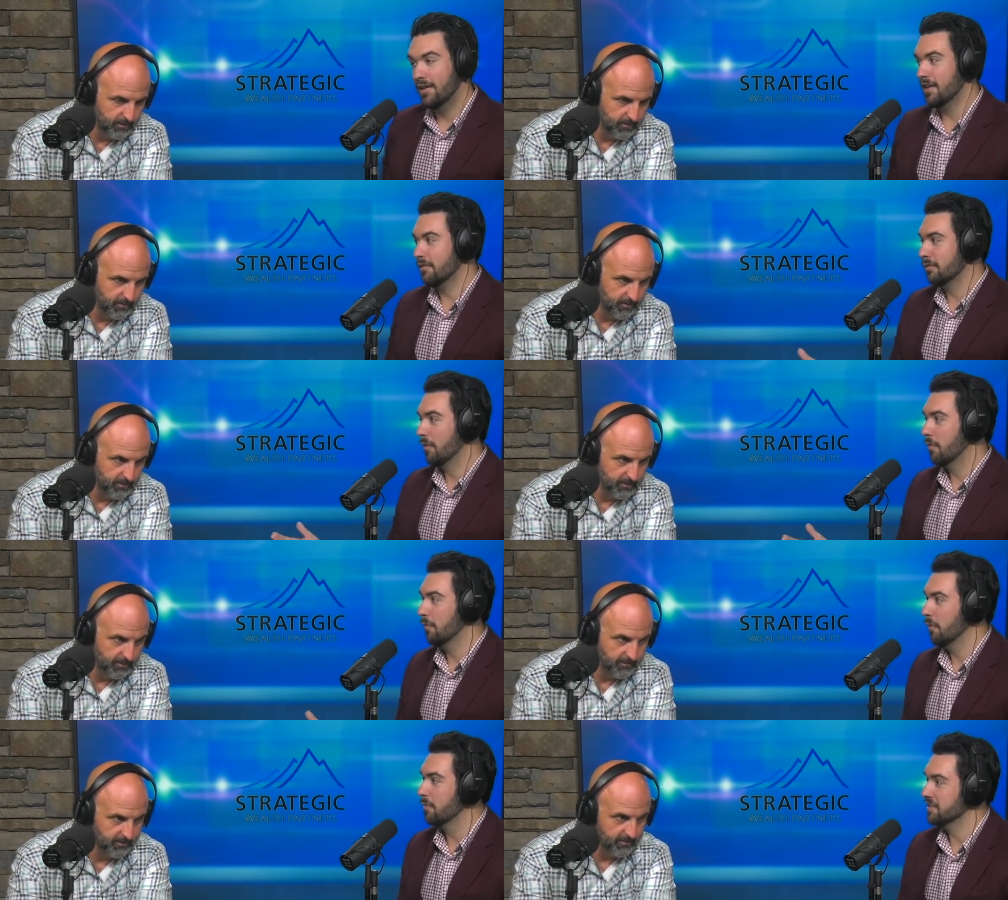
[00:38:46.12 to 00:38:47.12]
Speaker 1: And
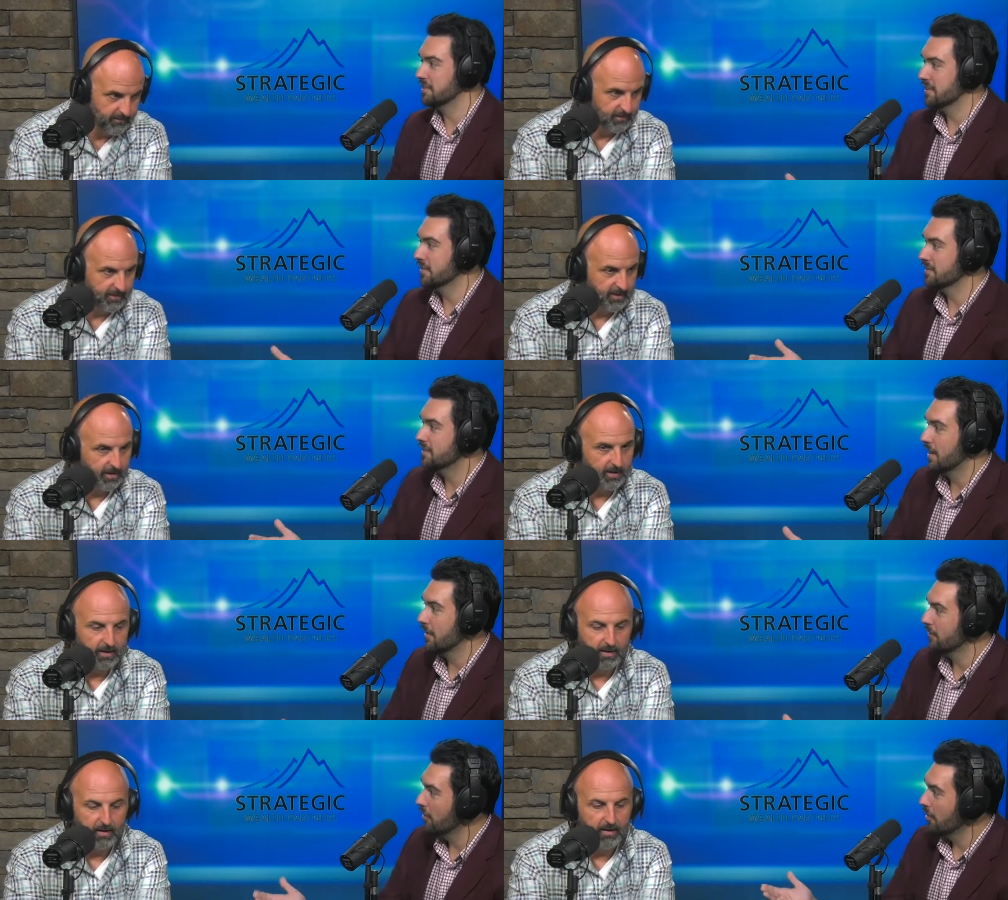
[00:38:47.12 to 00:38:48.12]
what, what was it, Dean's
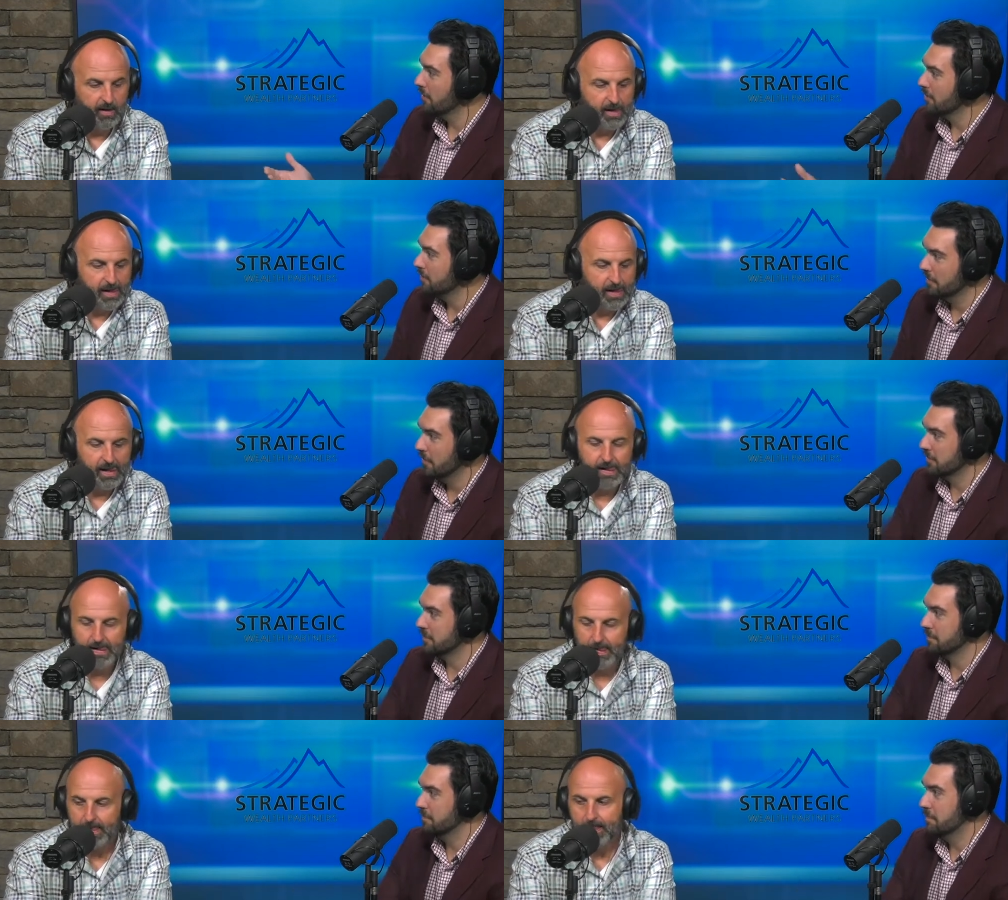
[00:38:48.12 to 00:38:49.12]
Dairy Farm? Or it was
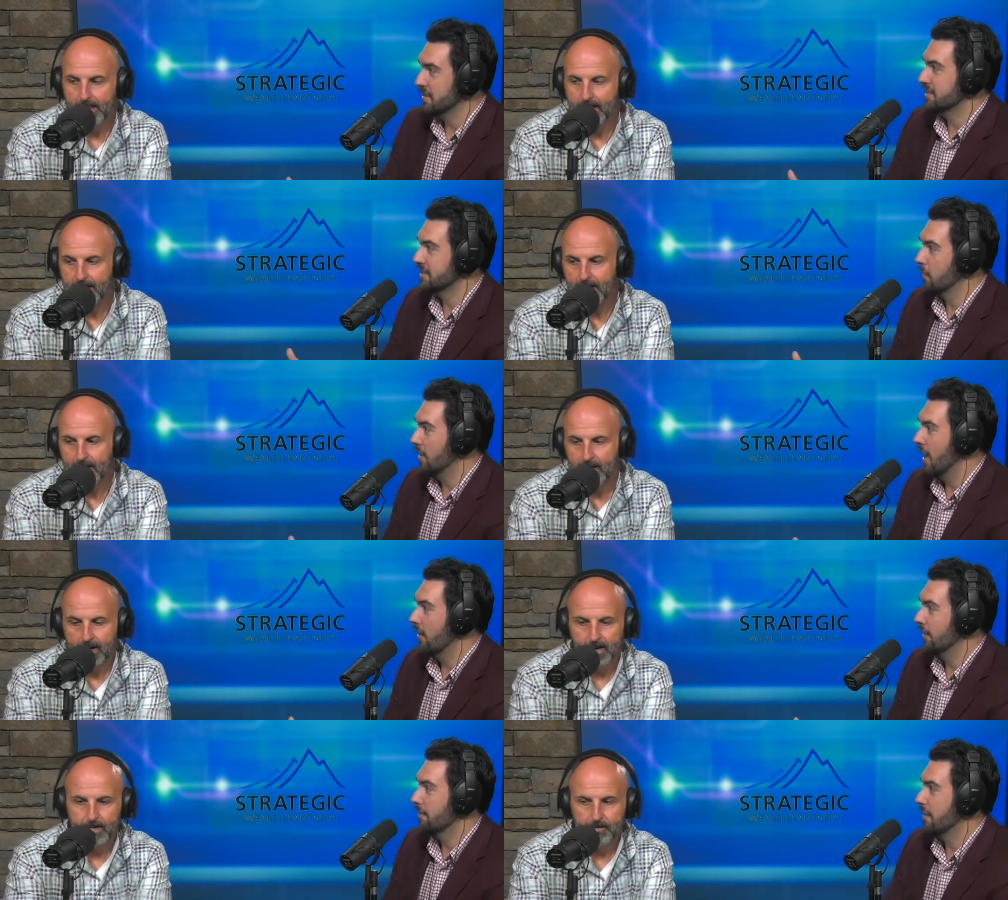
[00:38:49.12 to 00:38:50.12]
a business that went
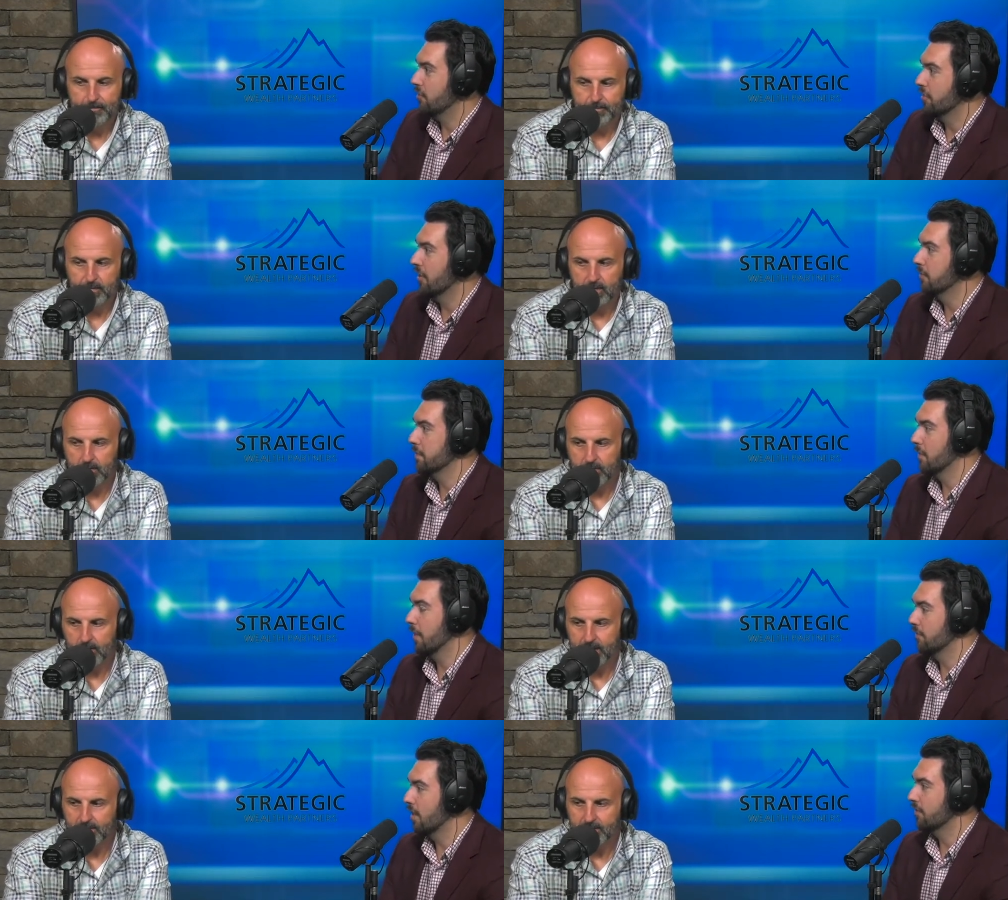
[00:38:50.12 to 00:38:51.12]
out that everyone thought would be
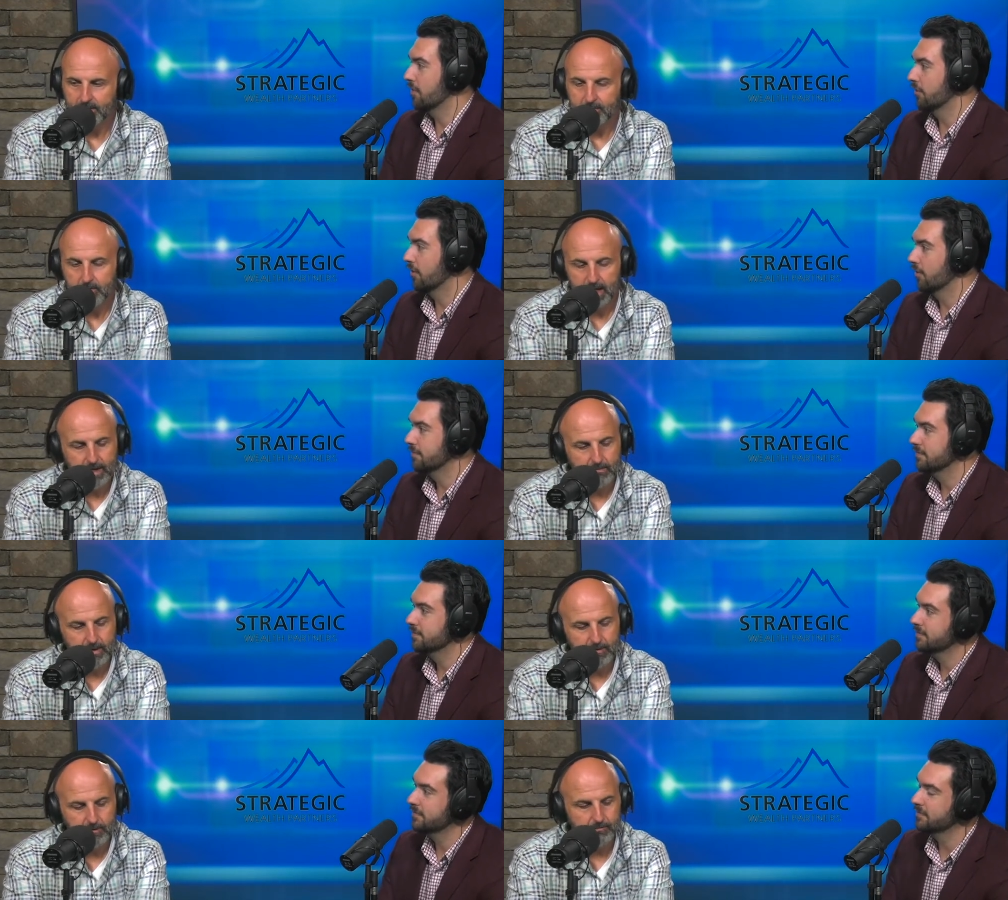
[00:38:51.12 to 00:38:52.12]
Correct. around forever. So. My
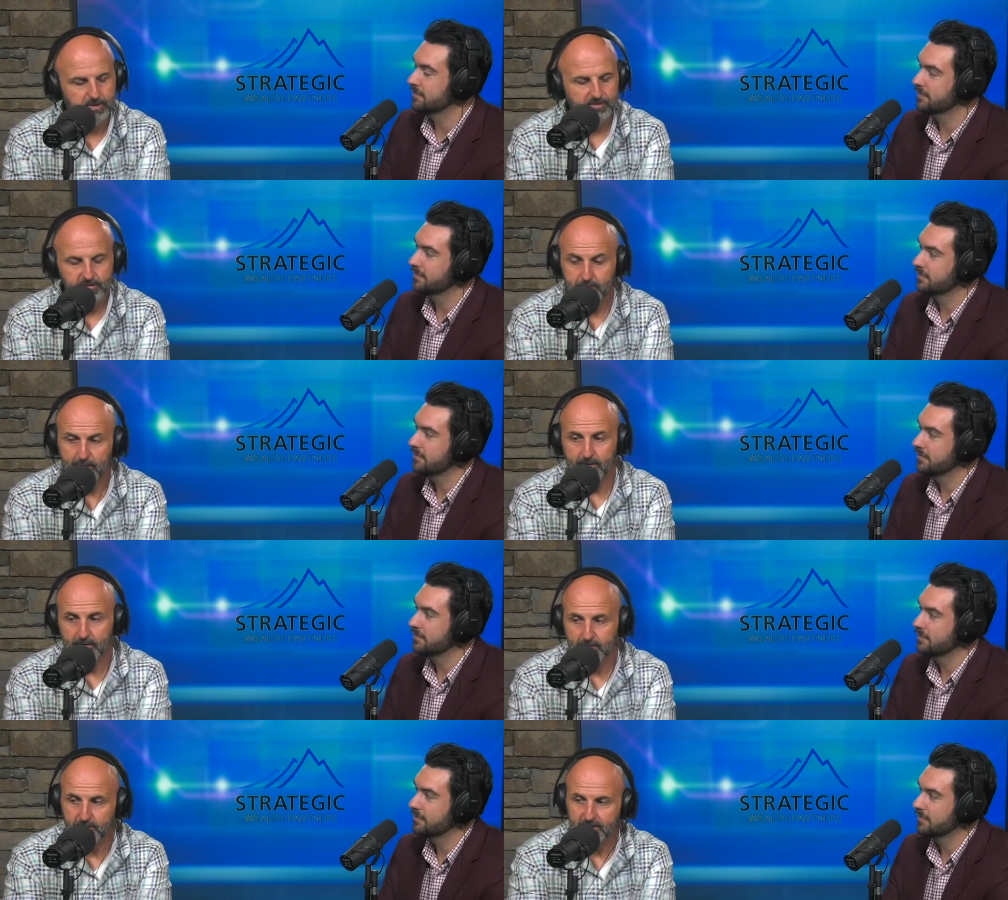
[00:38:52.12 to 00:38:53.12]
Speaker 2: my old business
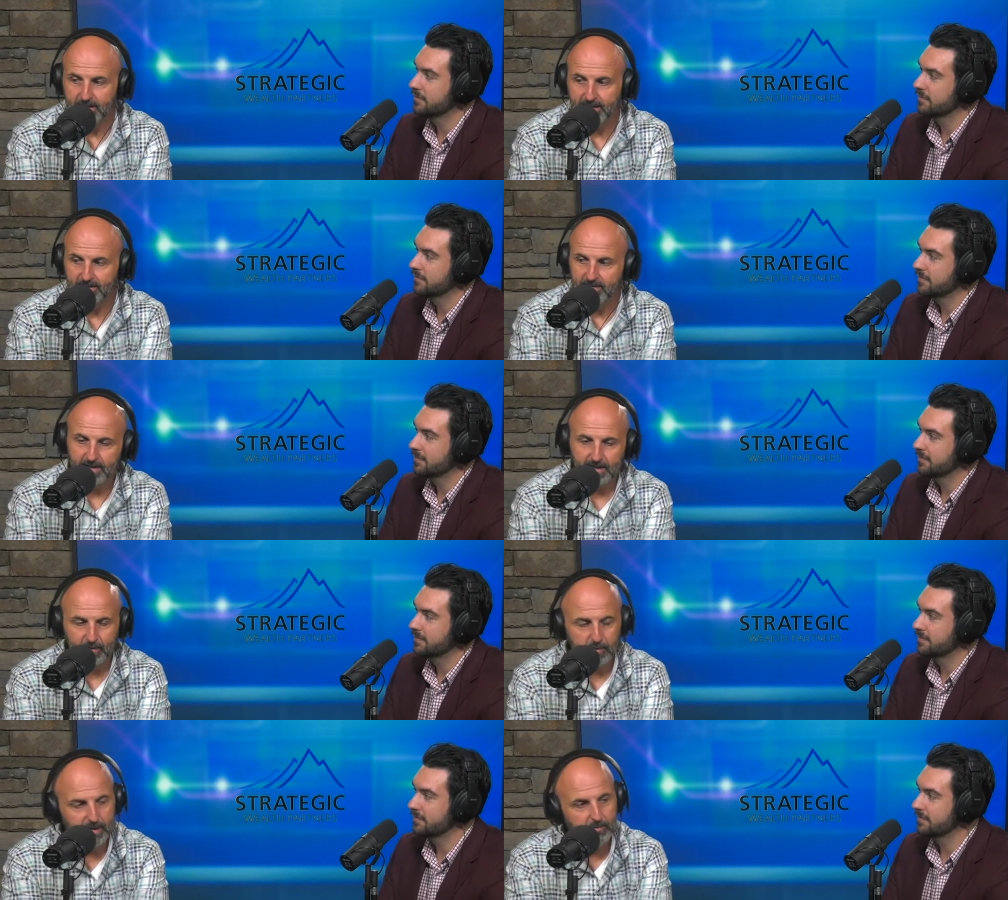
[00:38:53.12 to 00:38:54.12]
partner used to like
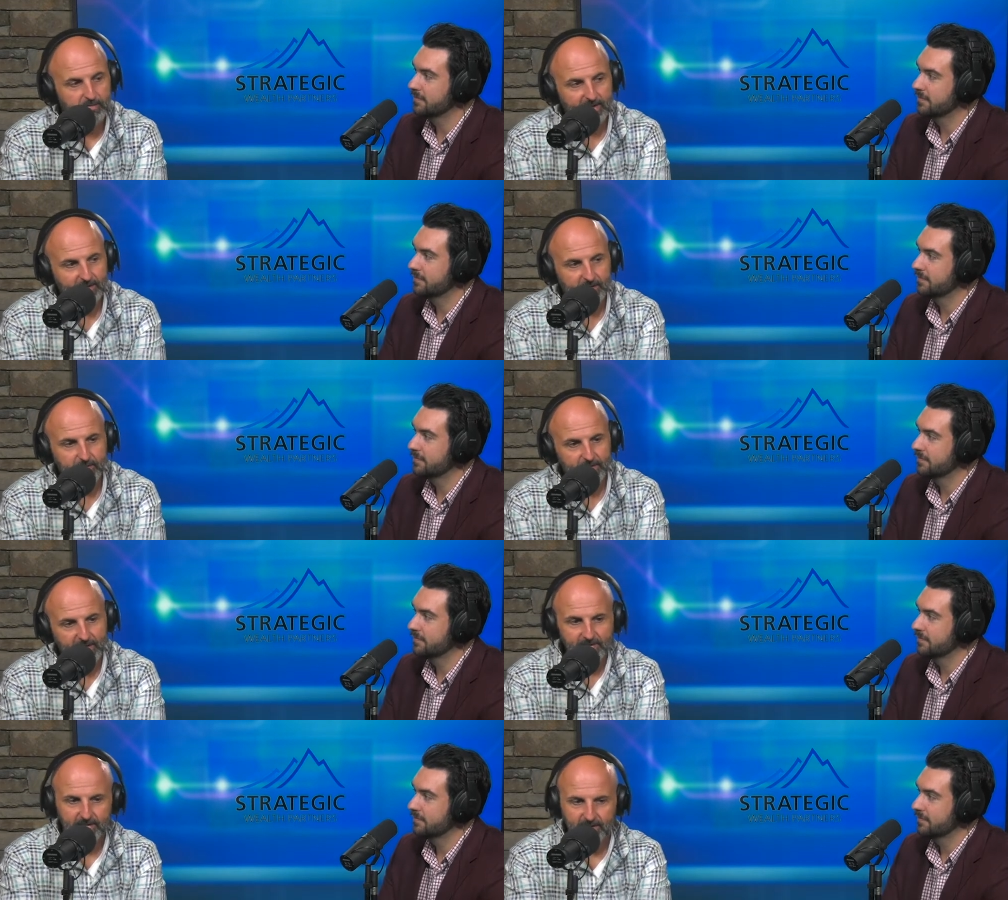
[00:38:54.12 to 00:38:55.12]
saying, "We've got that
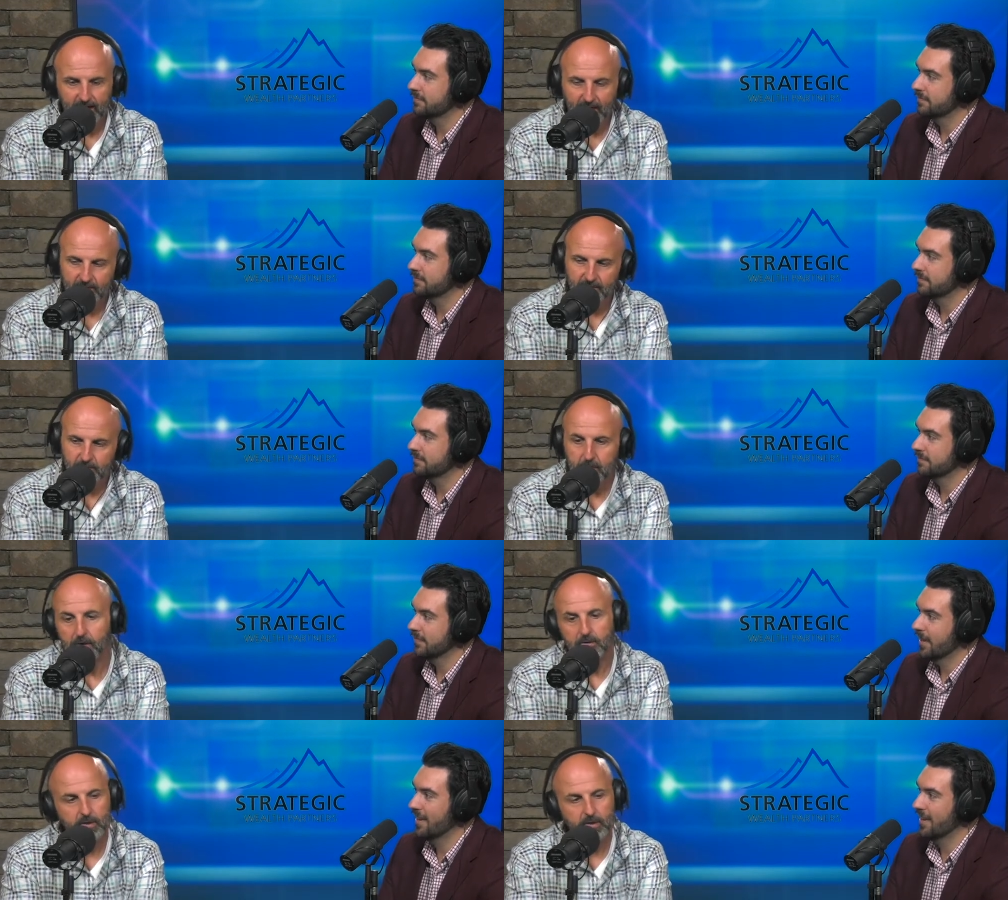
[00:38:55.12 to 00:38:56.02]
fancy dancy milk